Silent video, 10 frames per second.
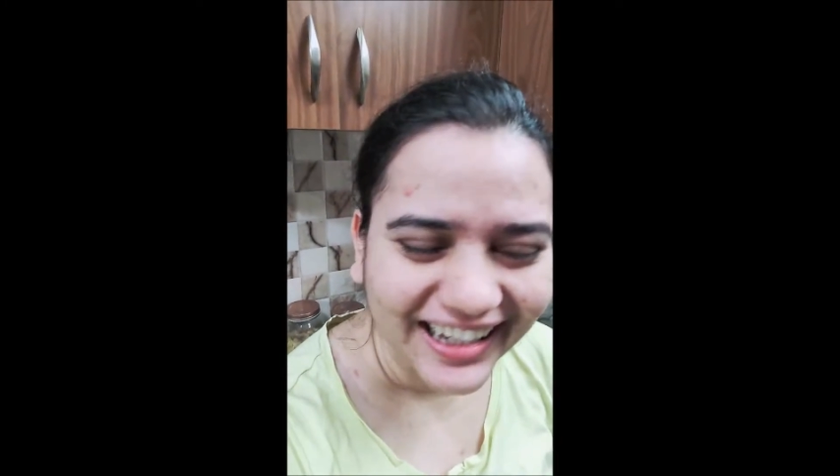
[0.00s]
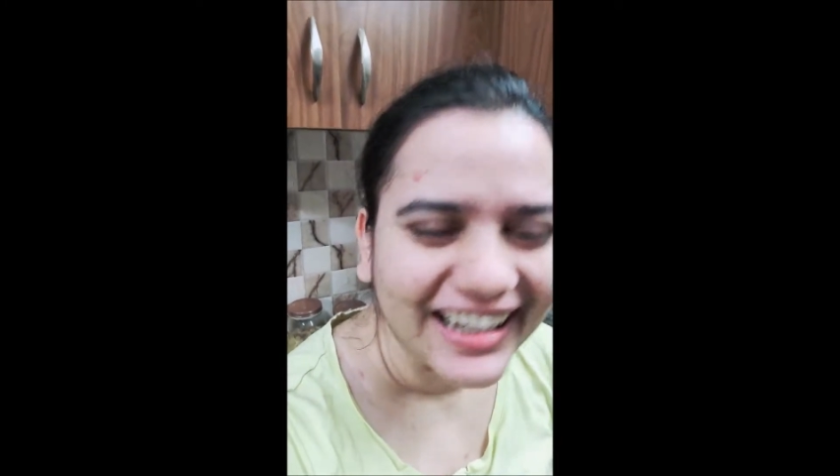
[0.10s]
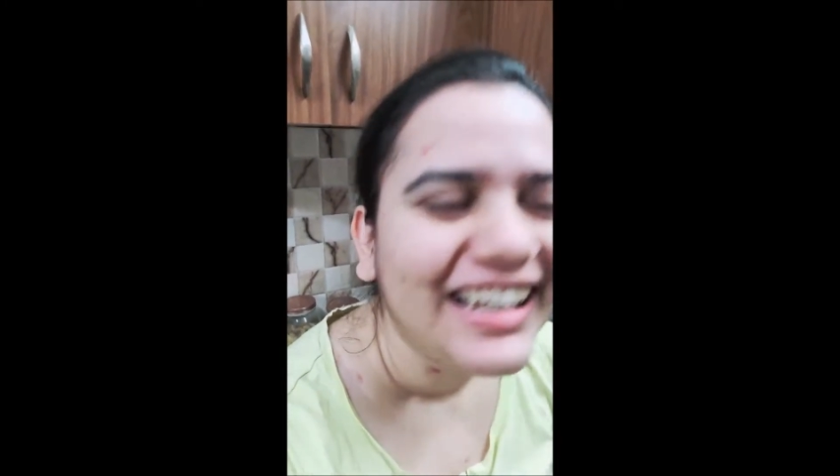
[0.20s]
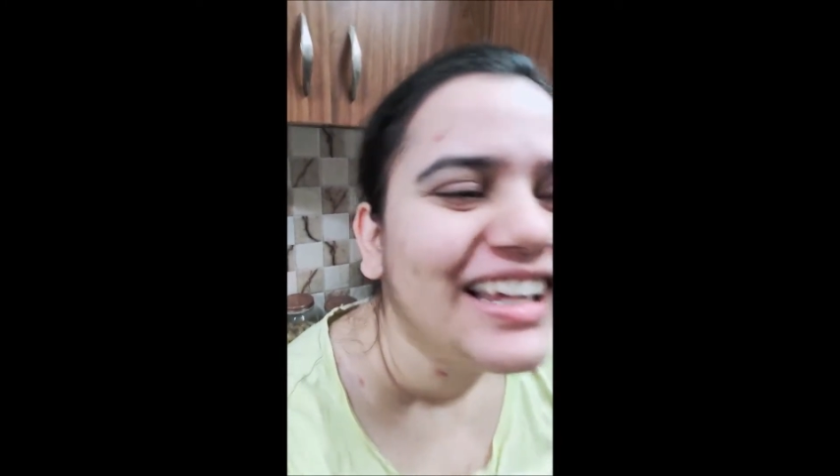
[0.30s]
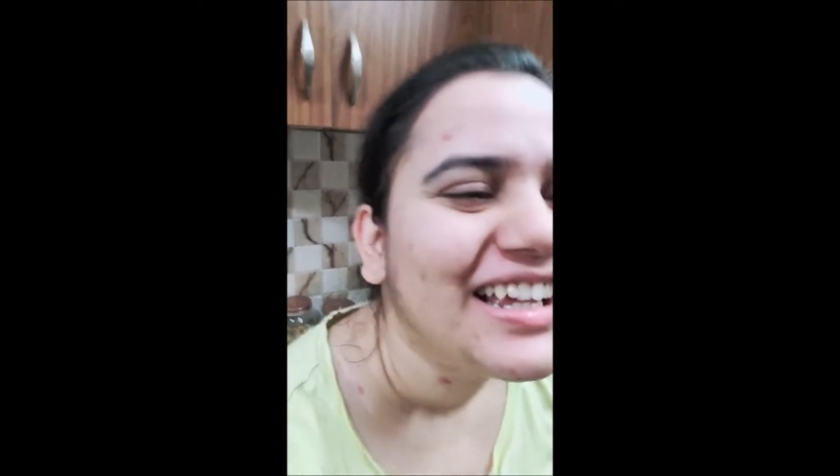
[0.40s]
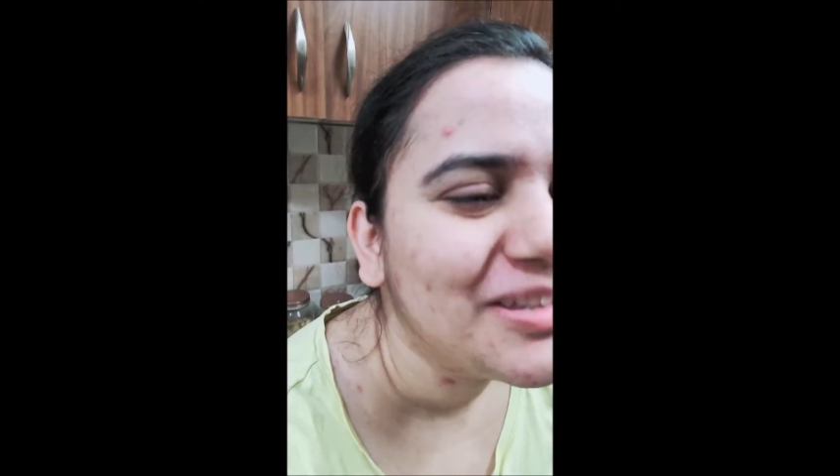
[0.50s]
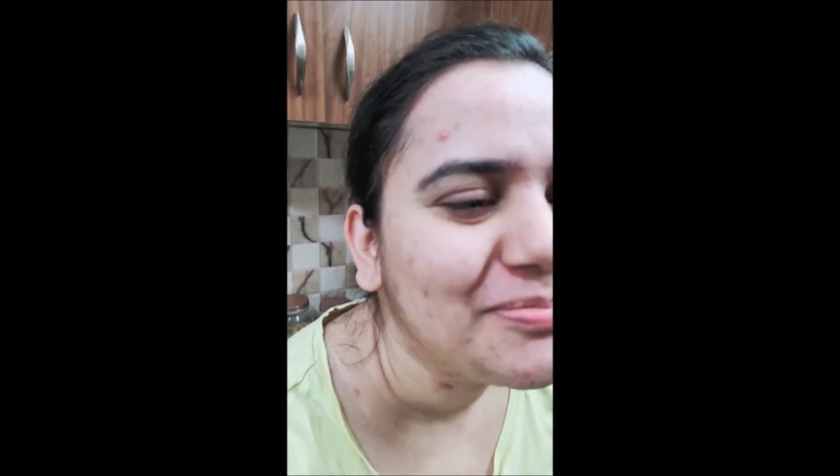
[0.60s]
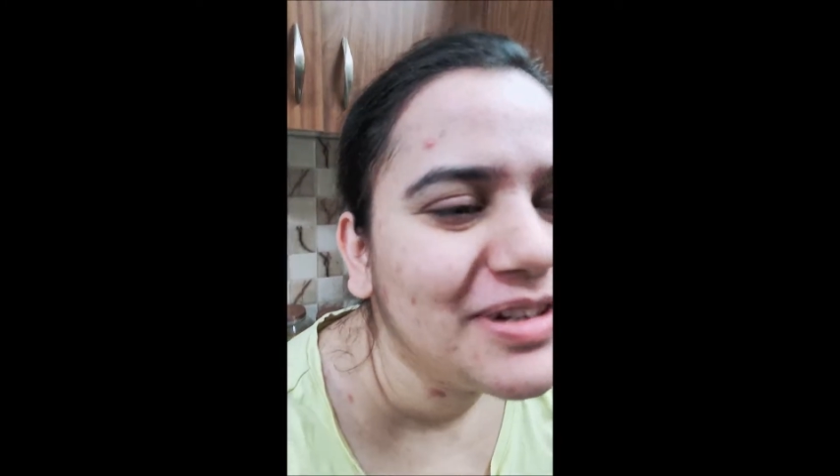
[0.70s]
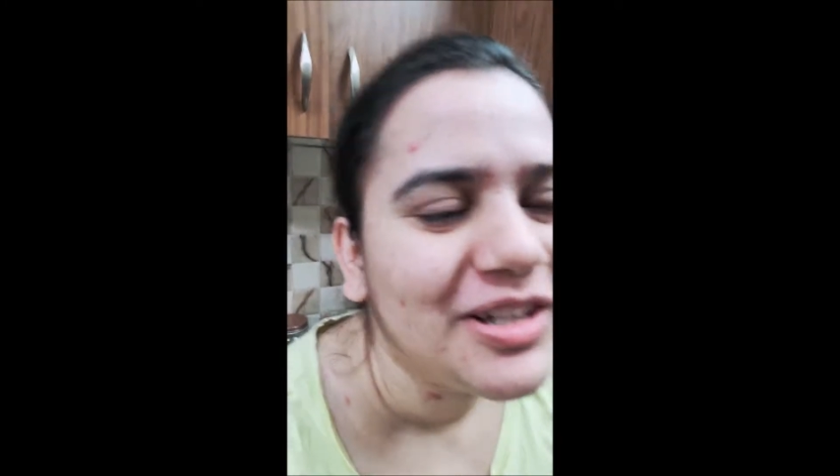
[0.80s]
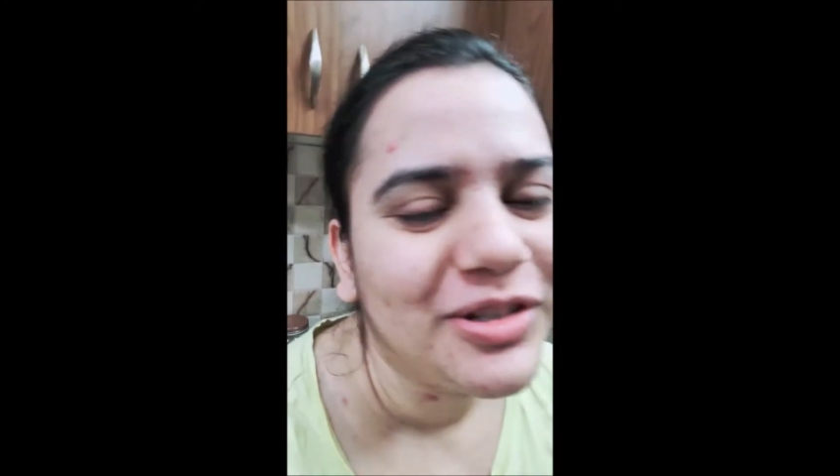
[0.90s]
It's been
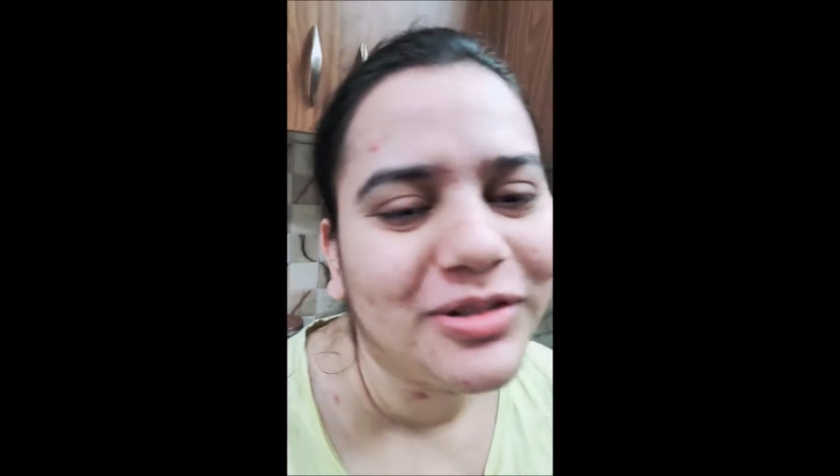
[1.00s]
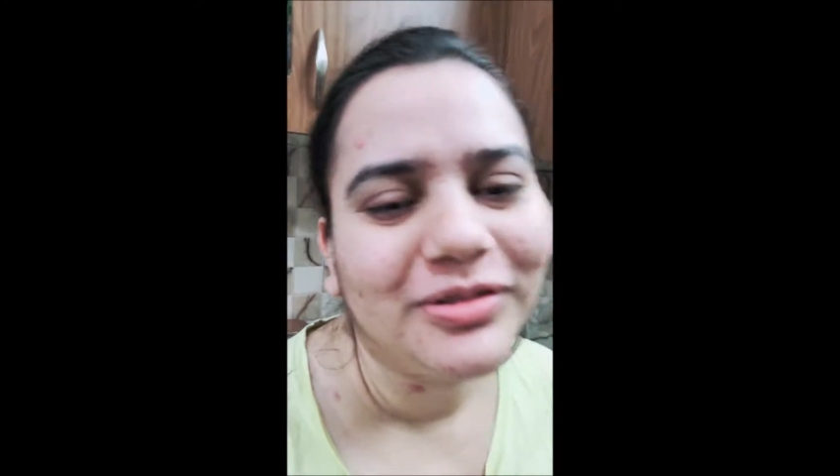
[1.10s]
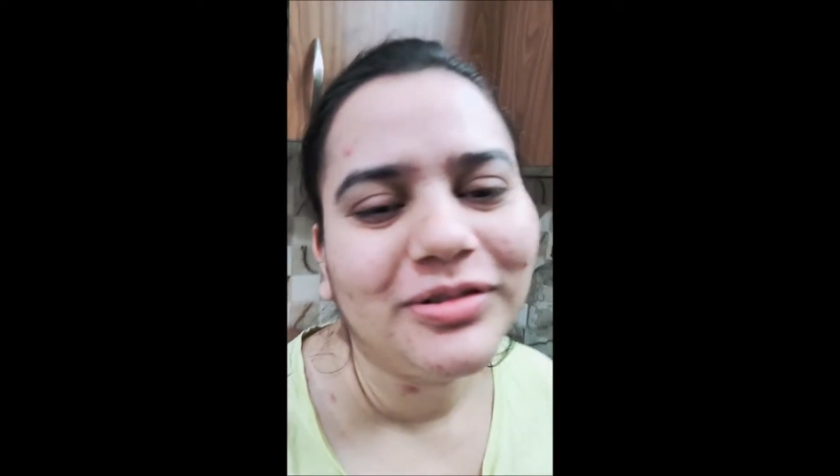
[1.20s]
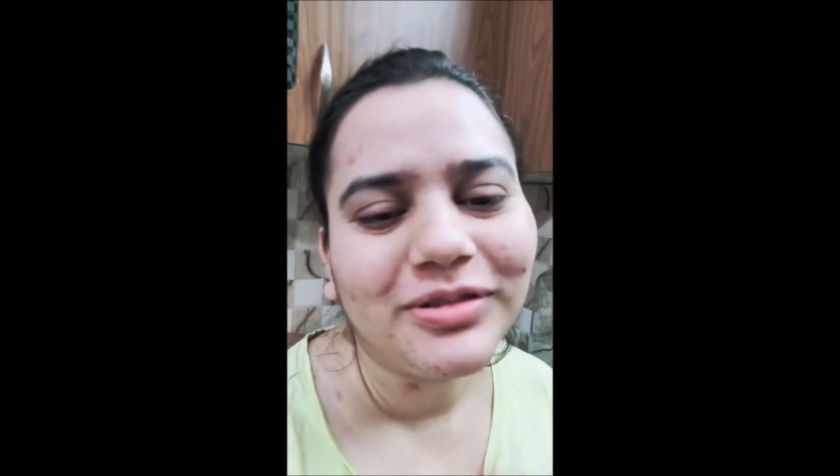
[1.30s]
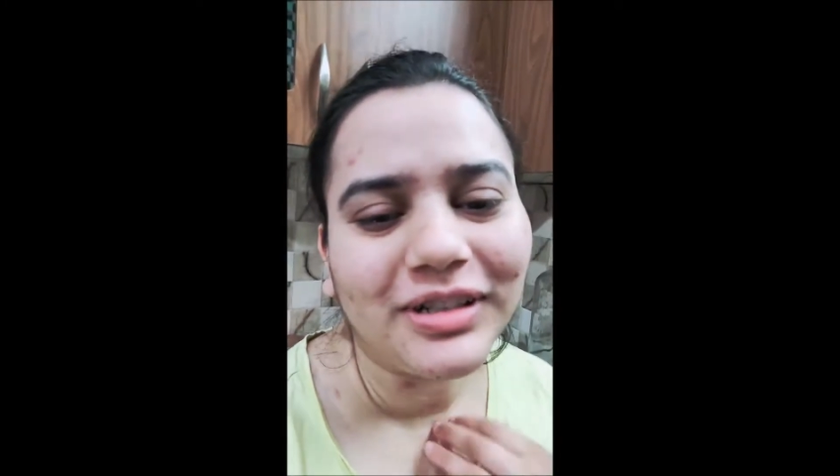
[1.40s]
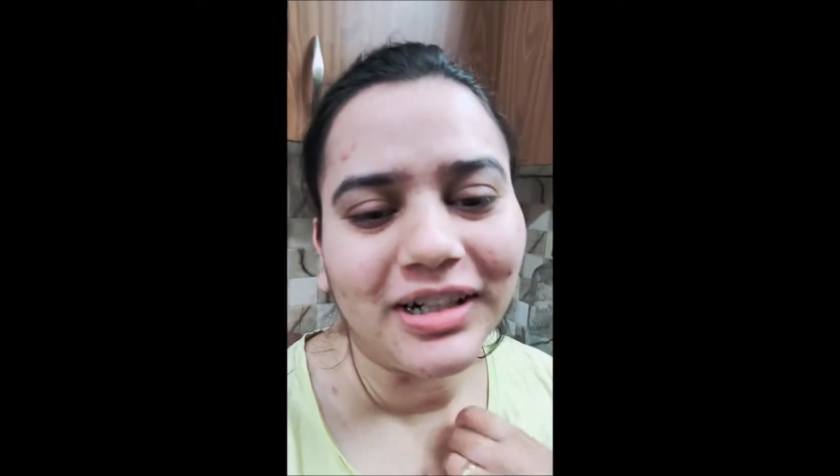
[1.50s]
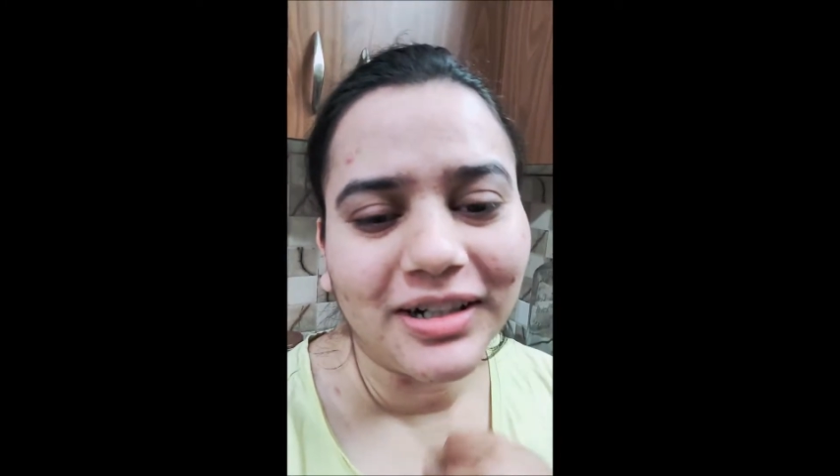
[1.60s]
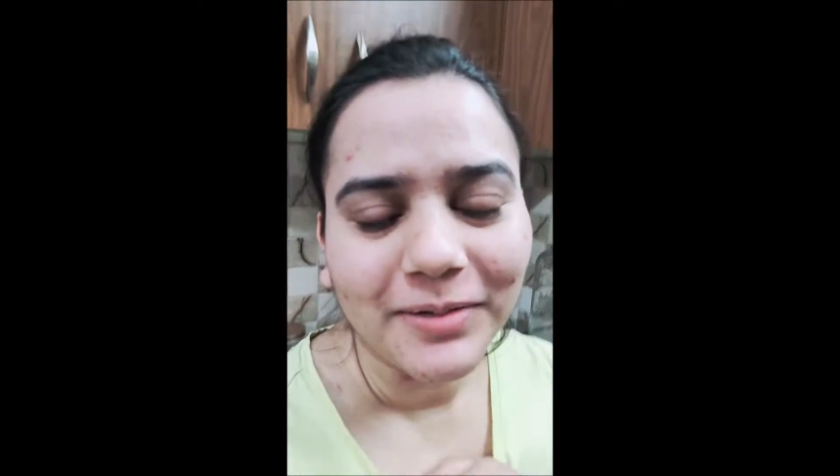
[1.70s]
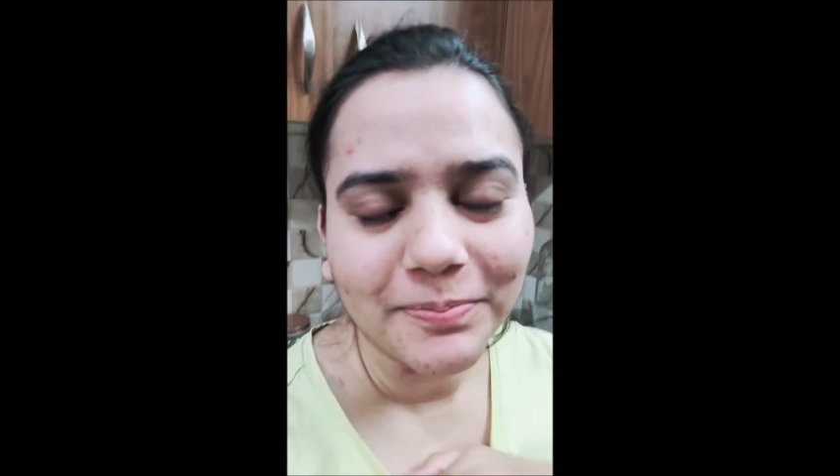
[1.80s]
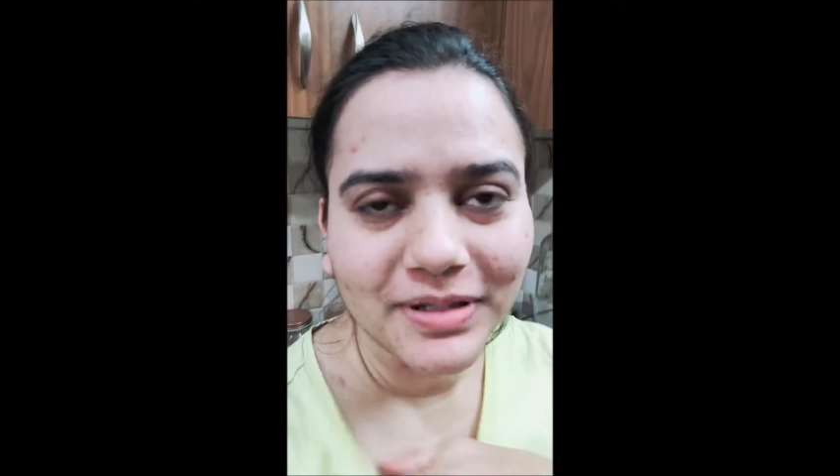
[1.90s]
so
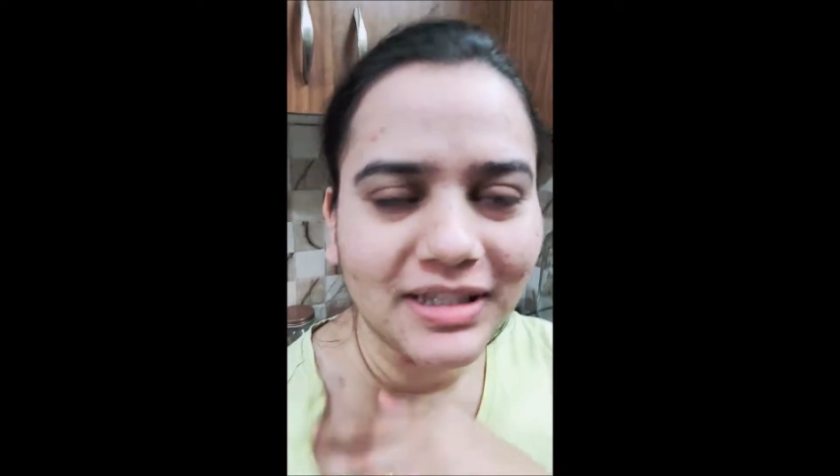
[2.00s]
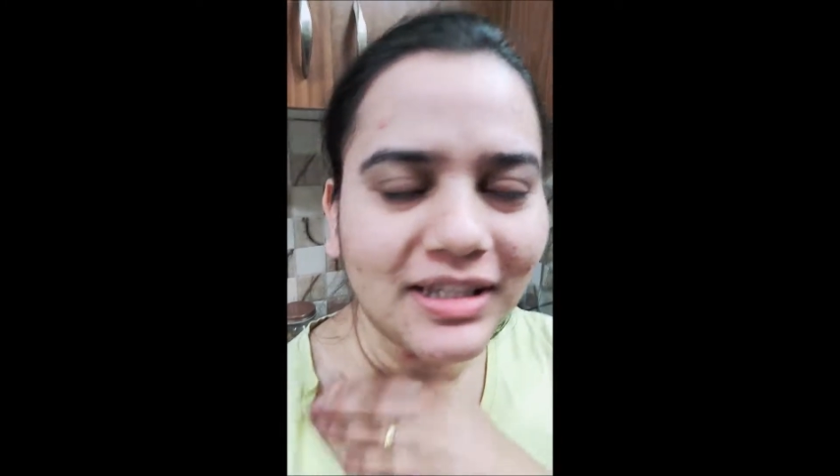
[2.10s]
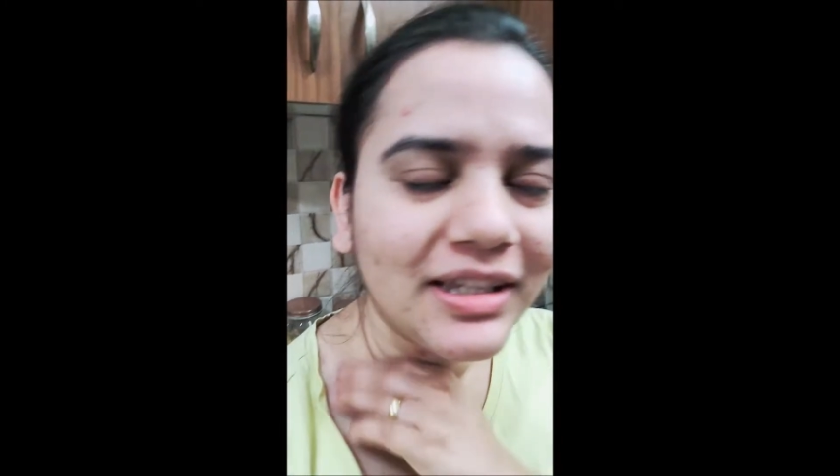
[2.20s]
busy,